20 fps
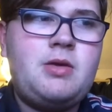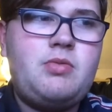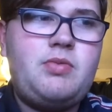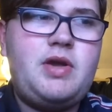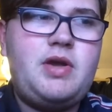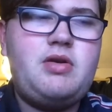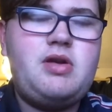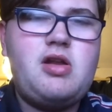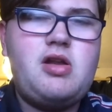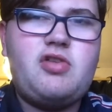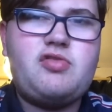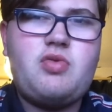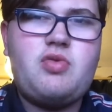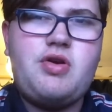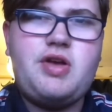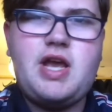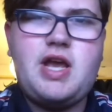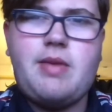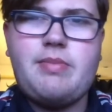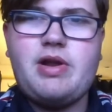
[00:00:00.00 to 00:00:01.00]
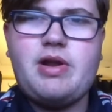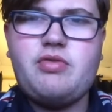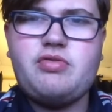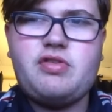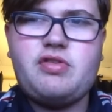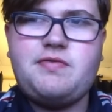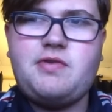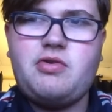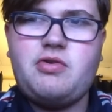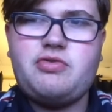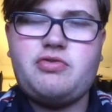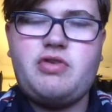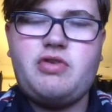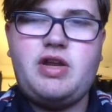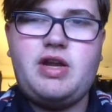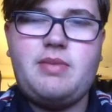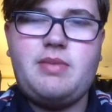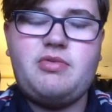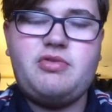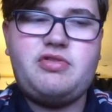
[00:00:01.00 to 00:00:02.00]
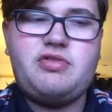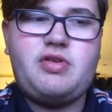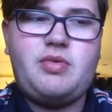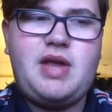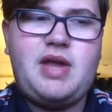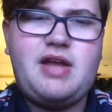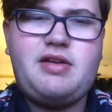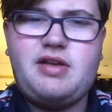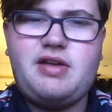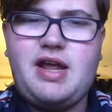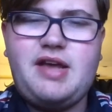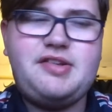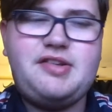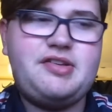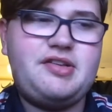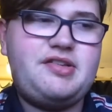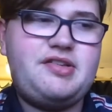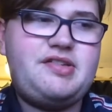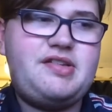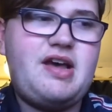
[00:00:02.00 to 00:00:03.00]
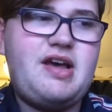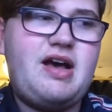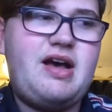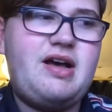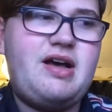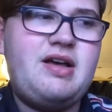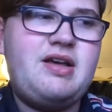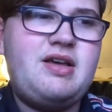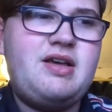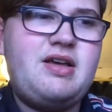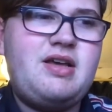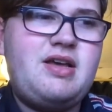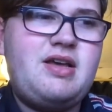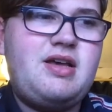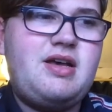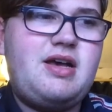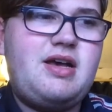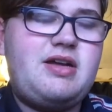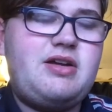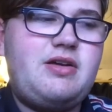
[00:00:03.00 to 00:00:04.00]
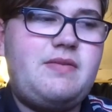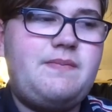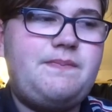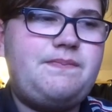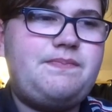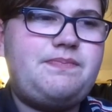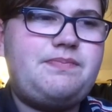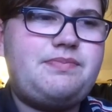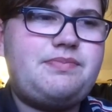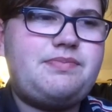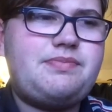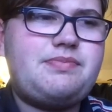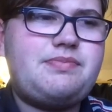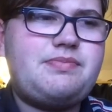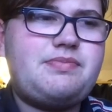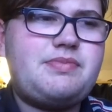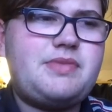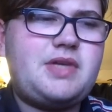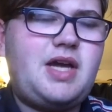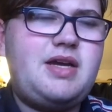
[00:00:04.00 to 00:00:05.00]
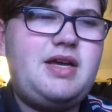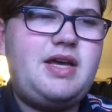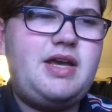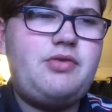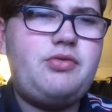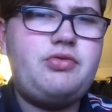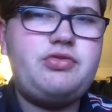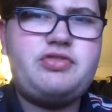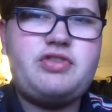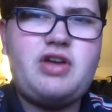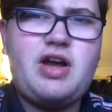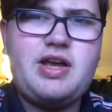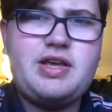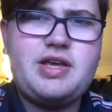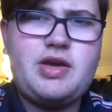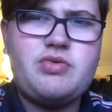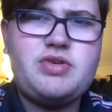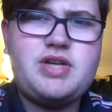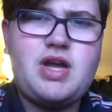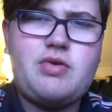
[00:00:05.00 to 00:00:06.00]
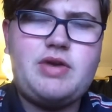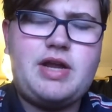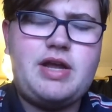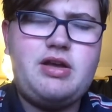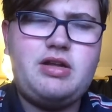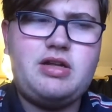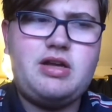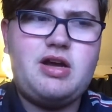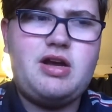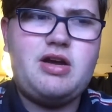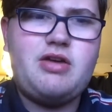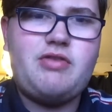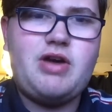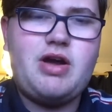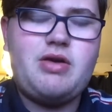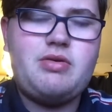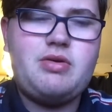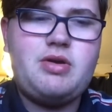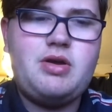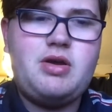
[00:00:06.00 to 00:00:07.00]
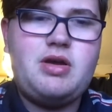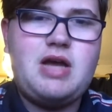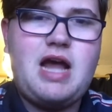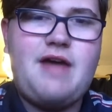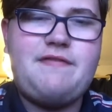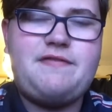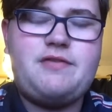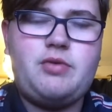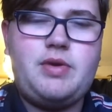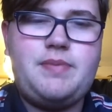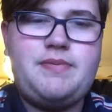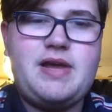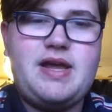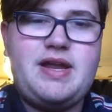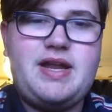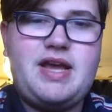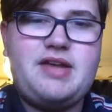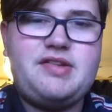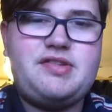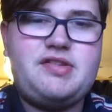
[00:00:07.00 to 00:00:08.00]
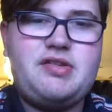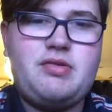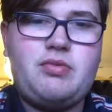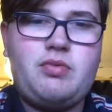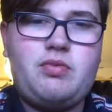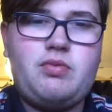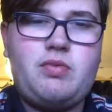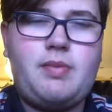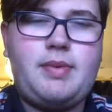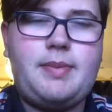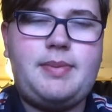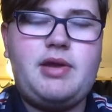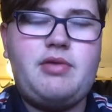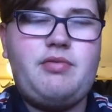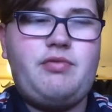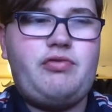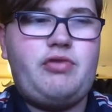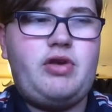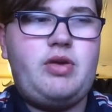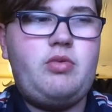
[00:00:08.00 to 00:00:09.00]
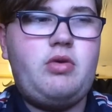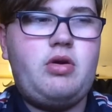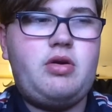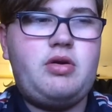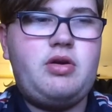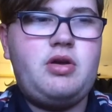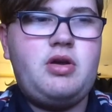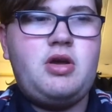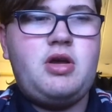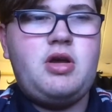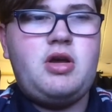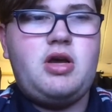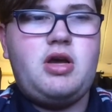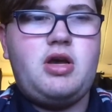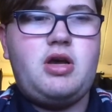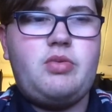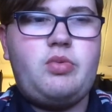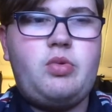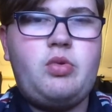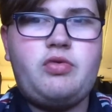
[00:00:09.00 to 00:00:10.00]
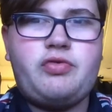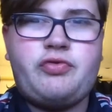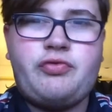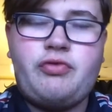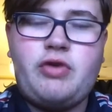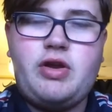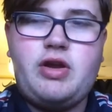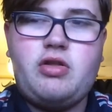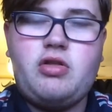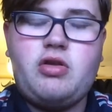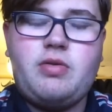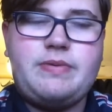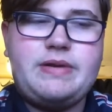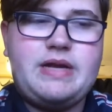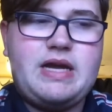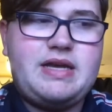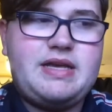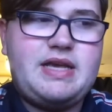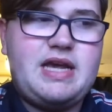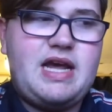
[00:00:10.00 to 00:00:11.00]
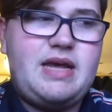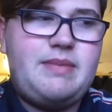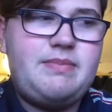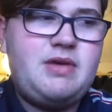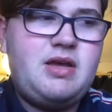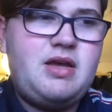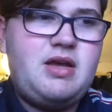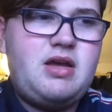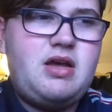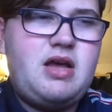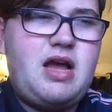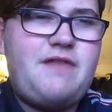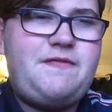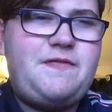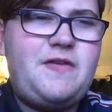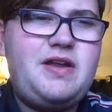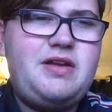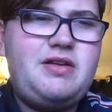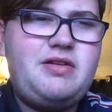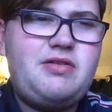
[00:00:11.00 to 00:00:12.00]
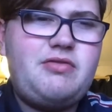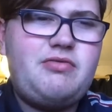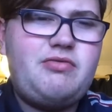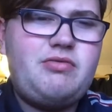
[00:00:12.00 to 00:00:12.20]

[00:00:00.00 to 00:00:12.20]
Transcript: we only lost one game, and that was to Forest Green that month. So we had an excellent start, and um, it all started going downhill at, around after we played Exeter when we beat them 3 1. Uh, we were 3 0 up in that game. I think